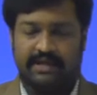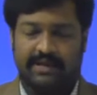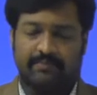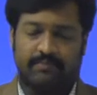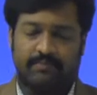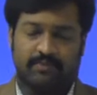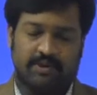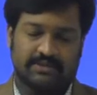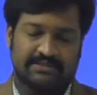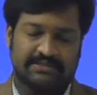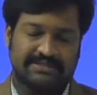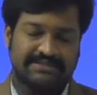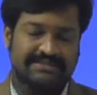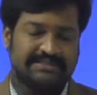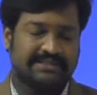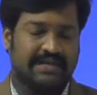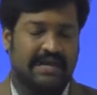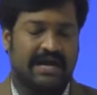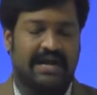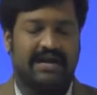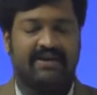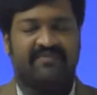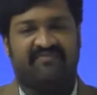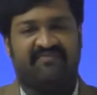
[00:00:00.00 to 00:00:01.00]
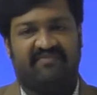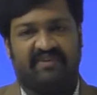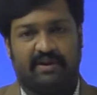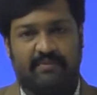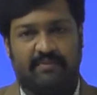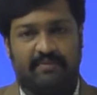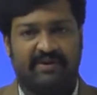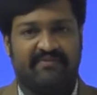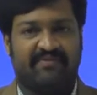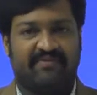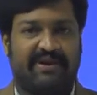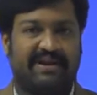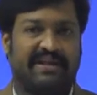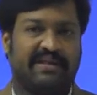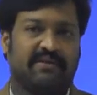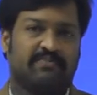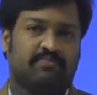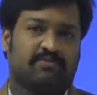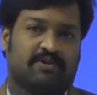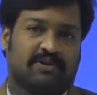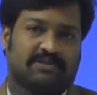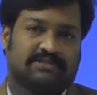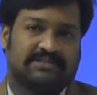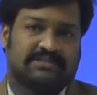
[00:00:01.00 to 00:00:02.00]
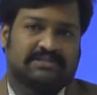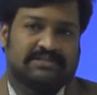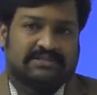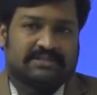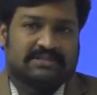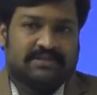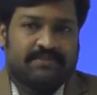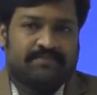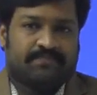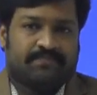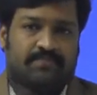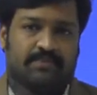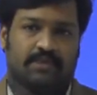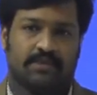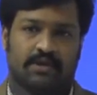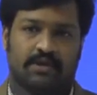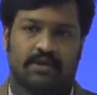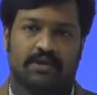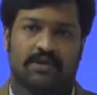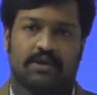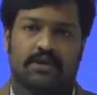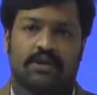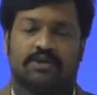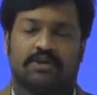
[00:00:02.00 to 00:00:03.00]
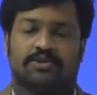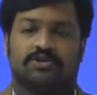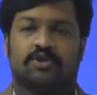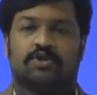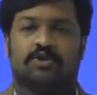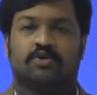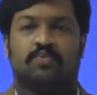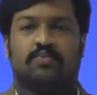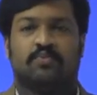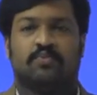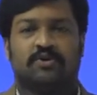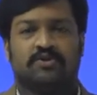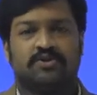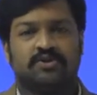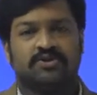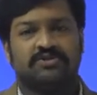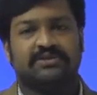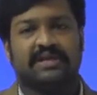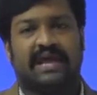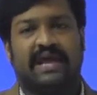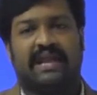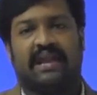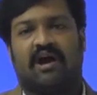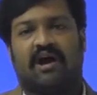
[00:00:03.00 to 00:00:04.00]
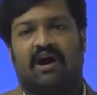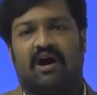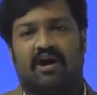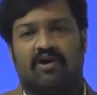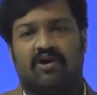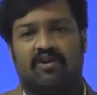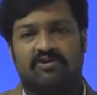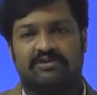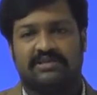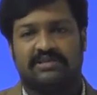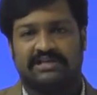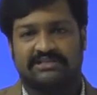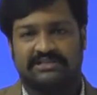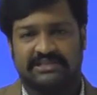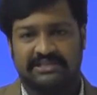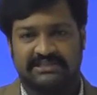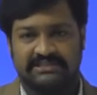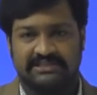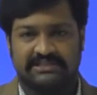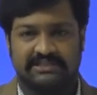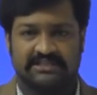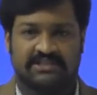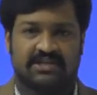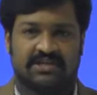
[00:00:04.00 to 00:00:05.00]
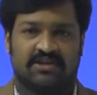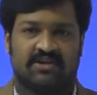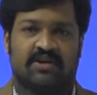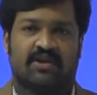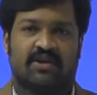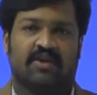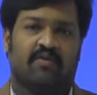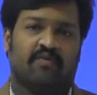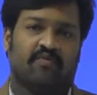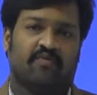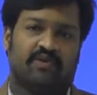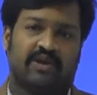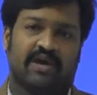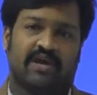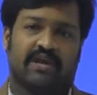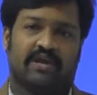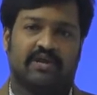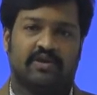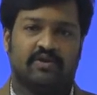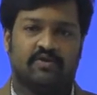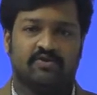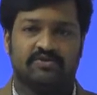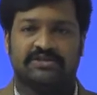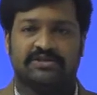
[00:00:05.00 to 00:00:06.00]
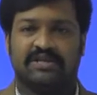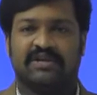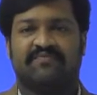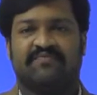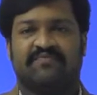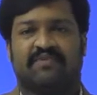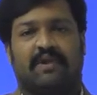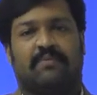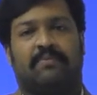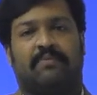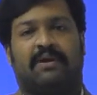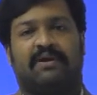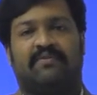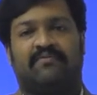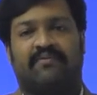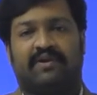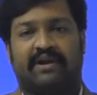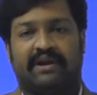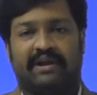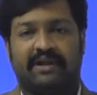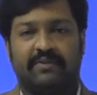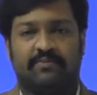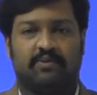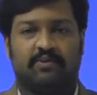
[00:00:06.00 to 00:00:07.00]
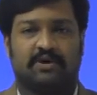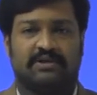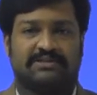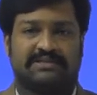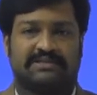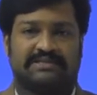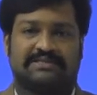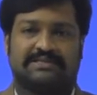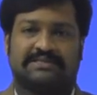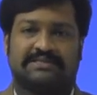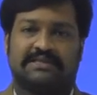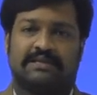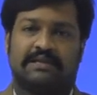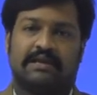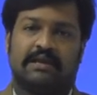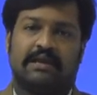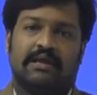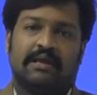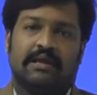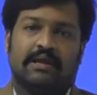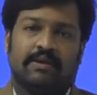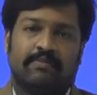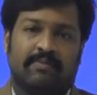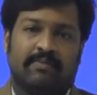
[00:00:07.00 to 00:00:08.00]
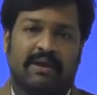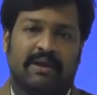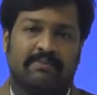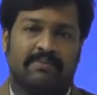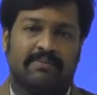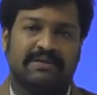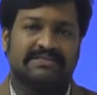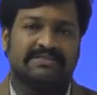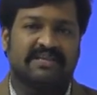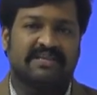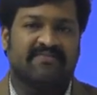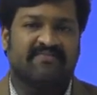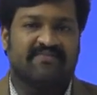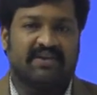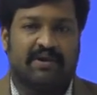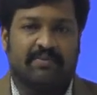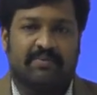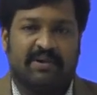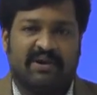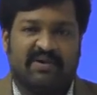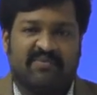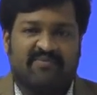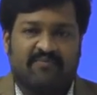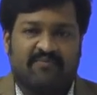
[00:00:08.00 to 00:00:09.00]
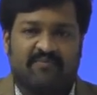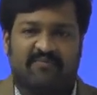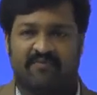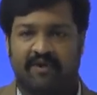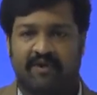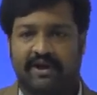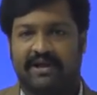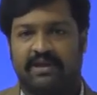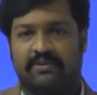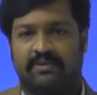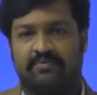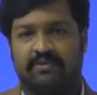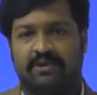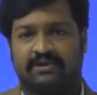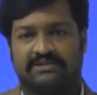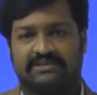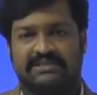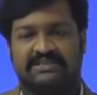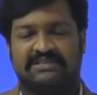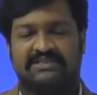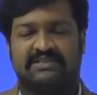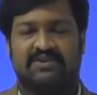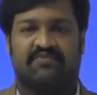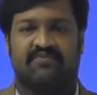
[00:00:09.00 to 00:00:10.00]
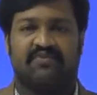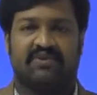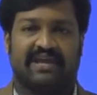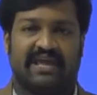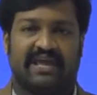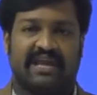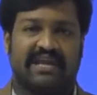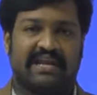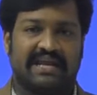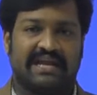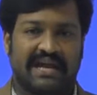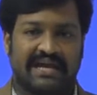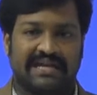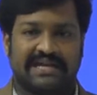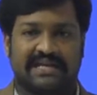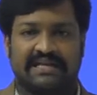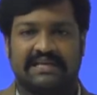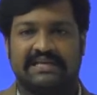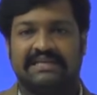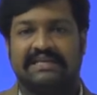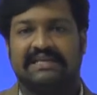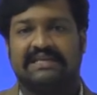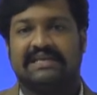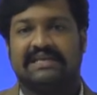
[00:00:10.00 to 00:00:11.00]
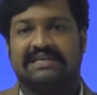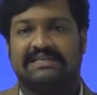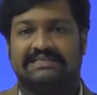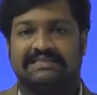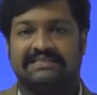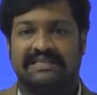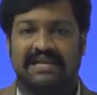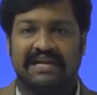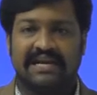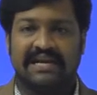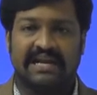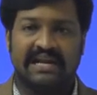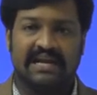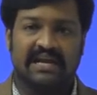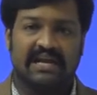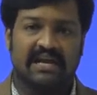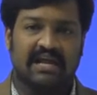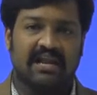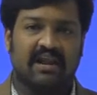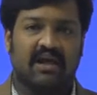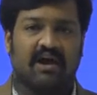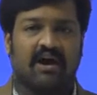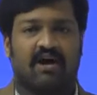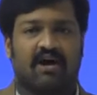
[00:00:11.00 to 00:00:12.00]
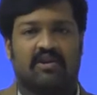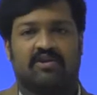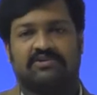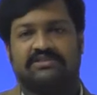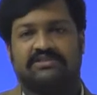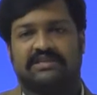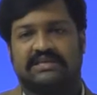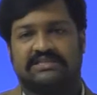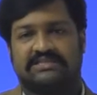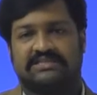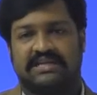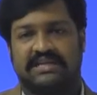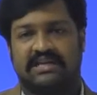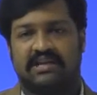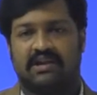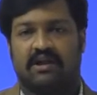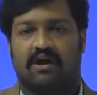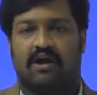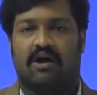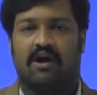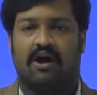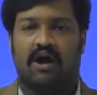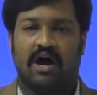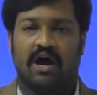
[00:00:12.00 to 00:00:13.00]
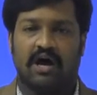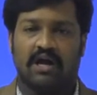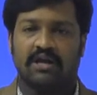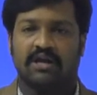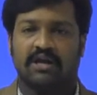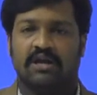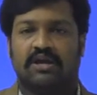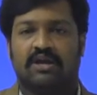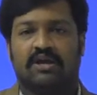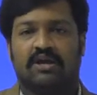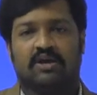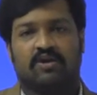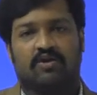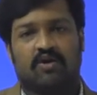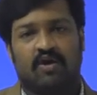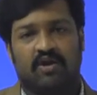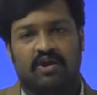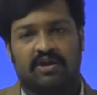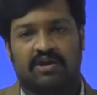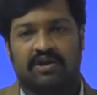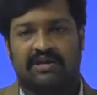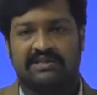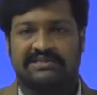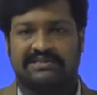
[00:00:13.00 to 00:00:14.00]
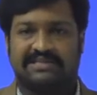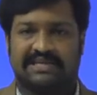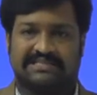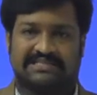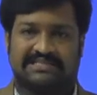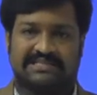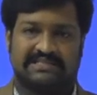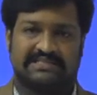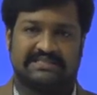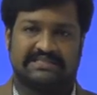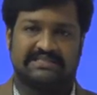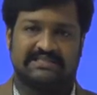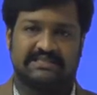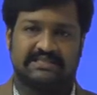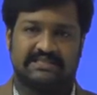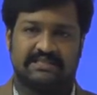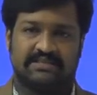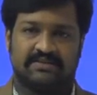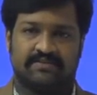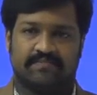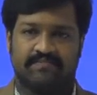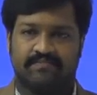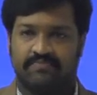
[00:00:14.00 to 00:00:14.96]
process and filament winding process. So to produce an hollow sections, we are using filament winding process. By means of filament winding process, we can get cylindrical hollow section or conical sections.